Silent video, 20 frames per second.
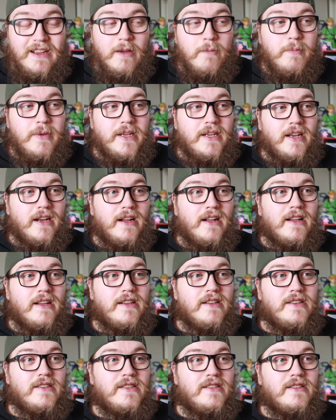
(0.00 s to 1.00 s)

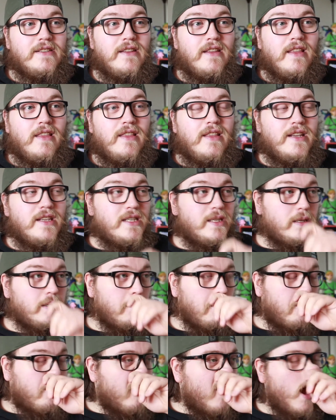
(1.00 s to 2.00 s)
because this
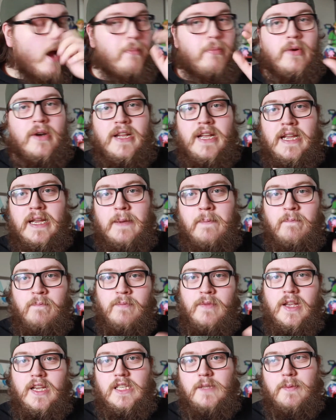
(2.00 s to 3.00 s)
property
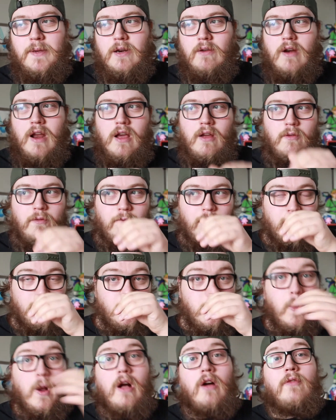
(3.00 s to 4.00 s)
has been around for
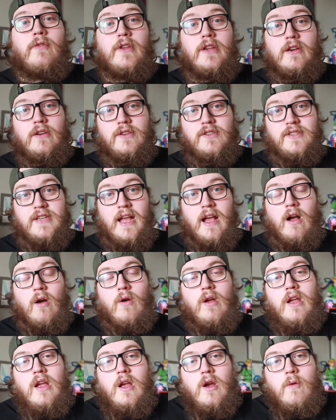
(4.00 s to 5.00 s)
12 years now.
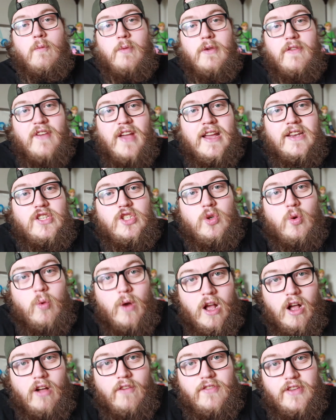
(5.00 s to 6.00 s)
We've had
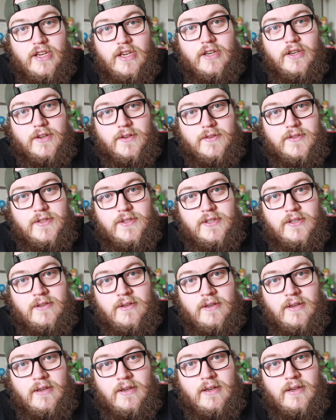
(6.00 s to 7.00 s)
12 years
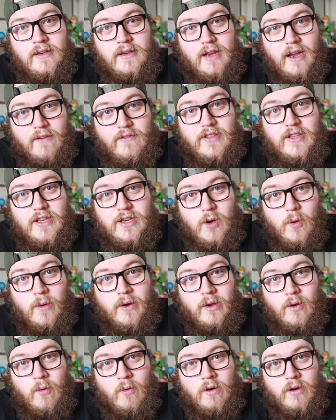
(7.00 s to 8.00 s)
of The
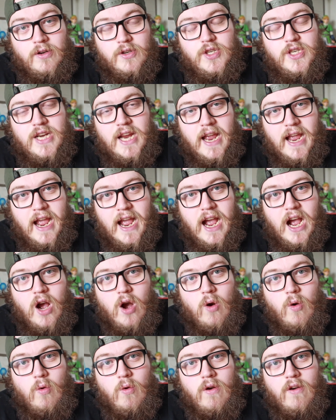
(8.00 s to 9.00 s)
Annoying Orange.
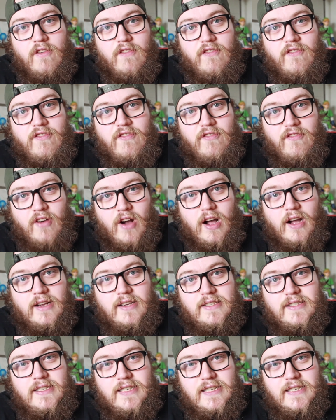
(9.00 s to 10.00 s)
How
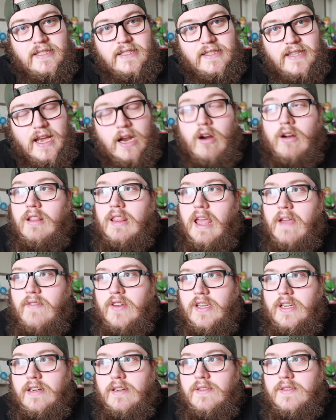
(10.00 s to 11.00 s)
fucked is that? Or
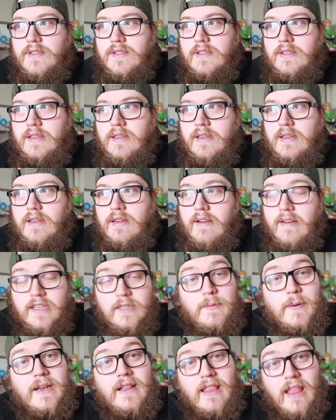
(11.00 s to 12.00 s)
11 years. It's
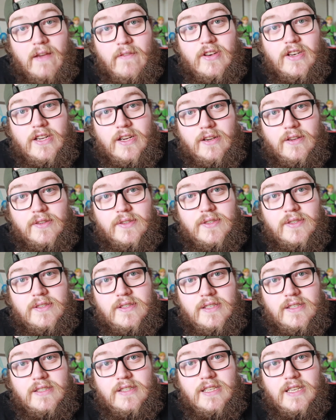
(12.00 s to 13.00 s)
been 11 years
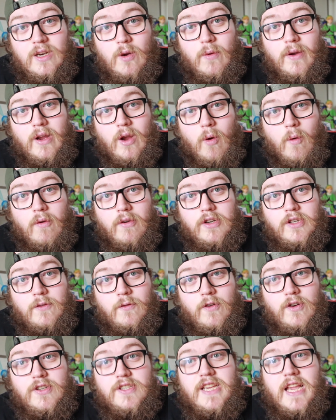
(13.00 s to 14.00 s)
since The Annoying Orange
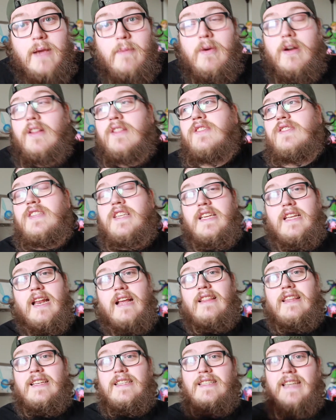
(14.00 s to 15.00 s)
first came onto the scene,
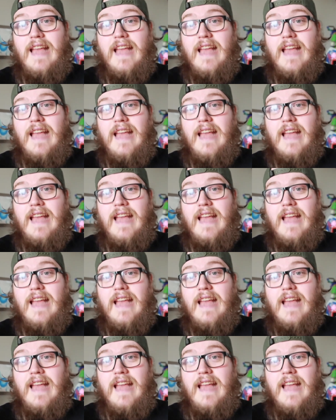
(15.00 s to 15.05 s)
at least